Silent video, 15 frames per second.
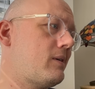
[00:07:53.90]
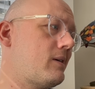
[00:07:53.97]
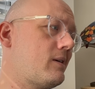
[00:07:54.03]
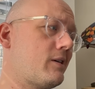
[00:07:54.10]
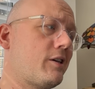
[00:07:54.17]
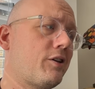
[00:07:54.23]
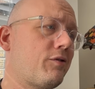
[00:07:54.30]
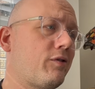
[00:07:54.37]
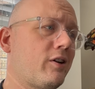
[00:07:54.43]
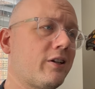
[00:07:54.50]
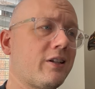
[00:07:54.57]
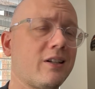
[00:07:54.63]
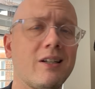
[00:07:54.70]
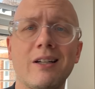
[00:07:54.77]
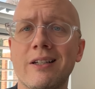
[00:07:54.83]
his first
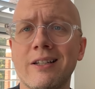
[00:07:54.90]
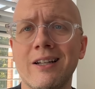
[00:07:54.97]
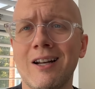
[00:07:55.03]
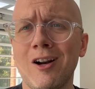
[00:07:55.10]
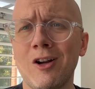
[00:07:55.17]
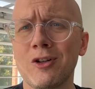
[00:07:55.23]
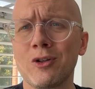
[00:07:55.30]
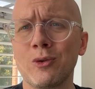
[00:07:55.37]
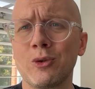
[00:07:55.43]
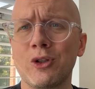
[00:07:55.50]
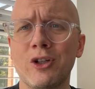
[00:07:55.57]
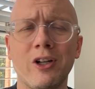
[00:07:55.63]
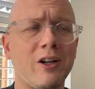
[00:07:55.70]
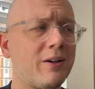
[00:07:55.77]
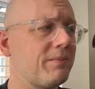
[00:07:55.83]
assist in an Arsenal
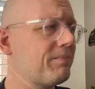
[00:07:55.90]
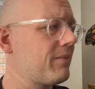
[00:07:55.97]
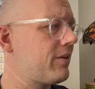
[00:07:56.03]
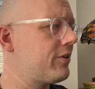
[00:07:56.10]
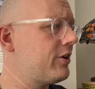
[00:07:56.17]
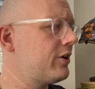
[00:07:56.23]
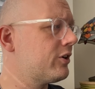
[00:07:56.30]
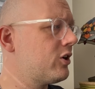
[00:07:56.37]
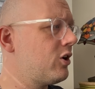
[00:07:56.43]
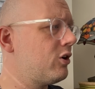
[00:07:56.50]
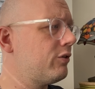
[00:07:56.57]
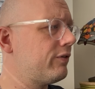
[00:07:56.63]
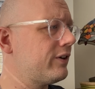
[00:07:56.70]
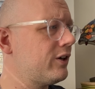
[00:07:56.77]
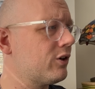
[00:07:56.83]
shirt. Third goal
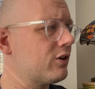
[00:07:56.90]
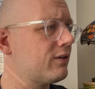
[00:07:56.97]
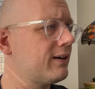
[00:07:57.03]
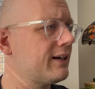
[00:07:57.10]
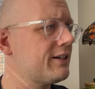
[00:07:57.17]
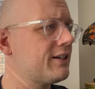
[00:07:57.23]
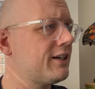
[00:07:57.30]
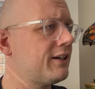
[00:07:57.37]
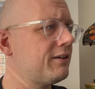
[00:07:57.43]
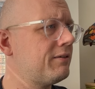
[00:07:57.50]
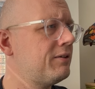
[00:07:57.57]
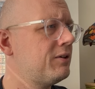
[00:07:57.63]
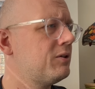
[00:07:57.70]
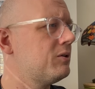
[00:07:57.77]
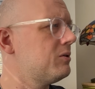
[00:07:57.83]
for Gyökeres in,
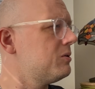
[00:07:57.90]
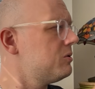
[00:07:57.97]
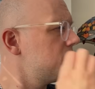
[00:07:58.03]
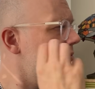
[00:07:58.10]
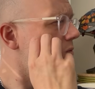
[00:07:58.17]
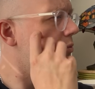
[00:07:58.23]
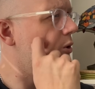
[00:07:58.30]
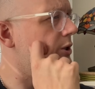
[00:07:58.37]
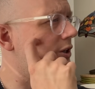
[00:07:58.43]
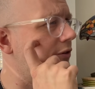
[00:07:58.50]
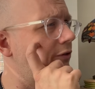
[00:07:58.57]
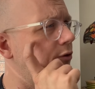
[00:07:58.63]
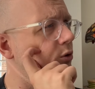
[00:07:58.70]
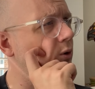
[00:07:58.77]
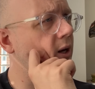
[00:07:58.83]

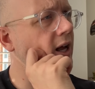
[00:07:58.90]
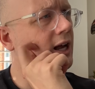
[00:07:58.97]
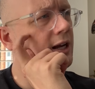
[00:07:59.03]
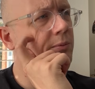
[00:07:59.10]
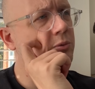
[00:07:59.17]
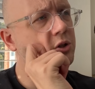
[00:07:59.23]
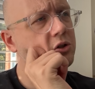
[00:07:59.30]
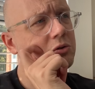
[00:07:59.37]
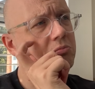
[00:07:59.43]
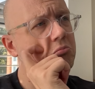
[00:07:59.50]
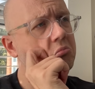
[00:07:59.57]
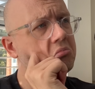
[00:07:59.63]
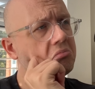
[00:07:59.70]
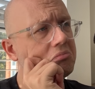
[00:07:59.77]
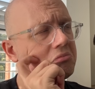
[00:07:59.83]
4 games?
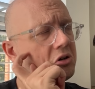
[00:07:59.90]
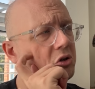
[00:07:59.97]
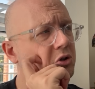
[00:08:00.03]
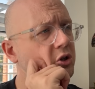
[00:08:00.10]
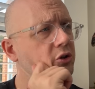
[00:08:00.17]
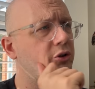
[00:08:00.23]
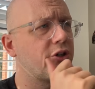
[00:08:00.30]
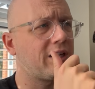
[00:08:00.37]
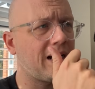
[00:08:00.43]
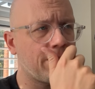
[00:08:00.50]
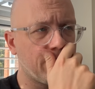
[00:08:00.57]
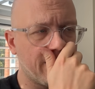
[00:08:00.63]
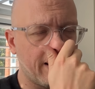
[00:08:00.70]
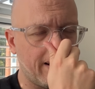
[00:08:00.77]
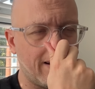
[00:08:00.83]
Not too
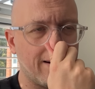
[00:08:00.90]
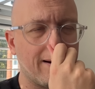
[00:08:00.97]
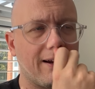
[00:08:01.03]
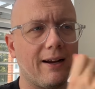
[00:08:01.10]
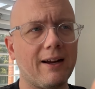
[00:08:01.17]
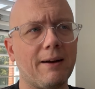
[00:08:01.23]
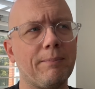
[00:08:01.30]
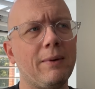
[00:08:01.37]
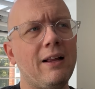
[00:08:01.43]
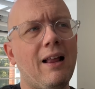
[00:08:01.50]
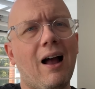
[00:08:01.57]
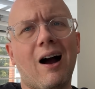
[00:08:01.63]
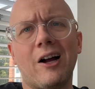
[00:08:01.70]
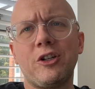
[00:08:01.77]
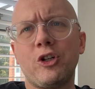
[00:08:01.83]
shabby.
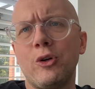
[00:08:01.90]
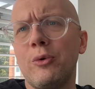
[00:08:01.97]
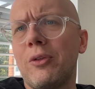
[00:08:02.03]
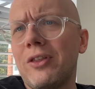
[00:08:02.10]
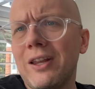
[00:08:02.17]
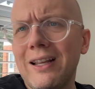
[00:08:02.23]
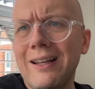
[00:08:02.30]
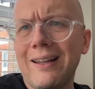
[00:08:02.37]
I do think